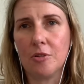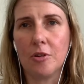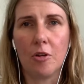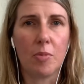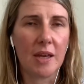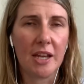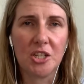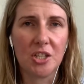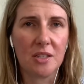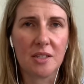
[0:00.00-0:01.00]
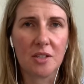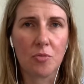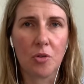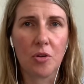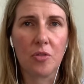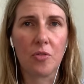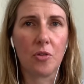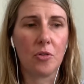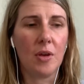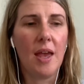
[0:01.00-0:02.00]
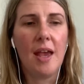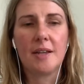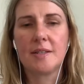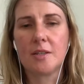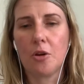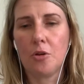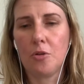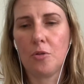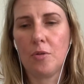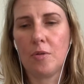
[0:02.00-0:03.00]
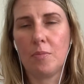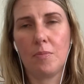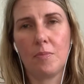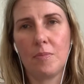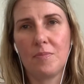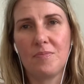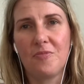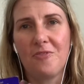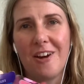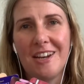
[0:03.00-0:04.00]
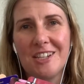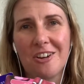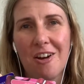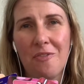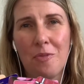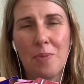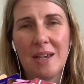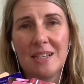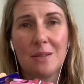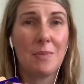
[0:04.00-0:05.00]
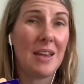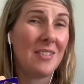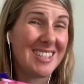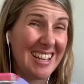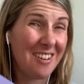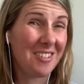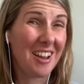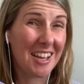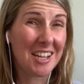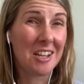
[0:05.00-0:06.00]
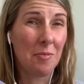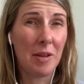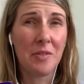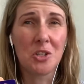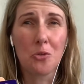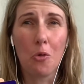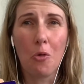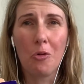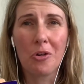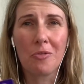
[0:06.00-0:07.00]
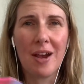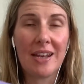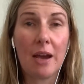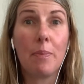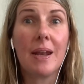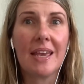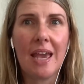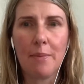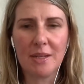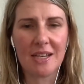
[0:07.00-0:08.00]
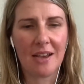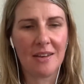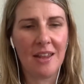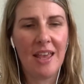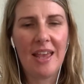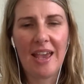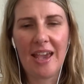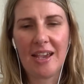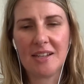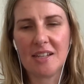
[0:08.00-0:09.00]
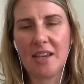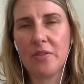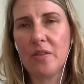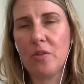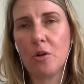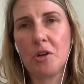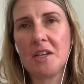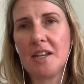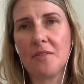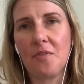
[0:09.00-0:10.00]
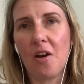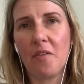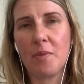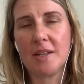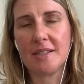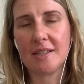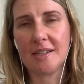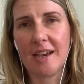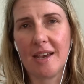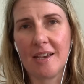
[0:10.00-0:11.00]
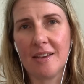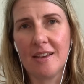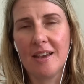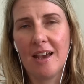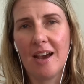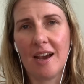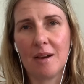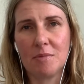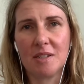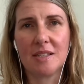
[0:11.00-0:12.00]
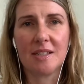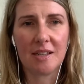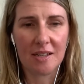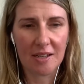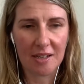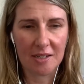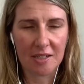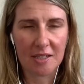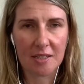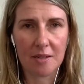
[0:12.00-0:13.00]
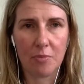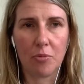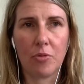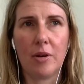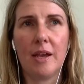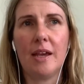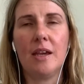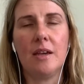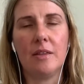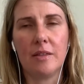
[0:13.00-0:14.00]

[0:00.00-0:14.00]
obligations to work through. So finding time for peace may sound like a little bit of a tall order right now, but it can be done. And even if you're only getting 5 minutes a day to sit and just breathe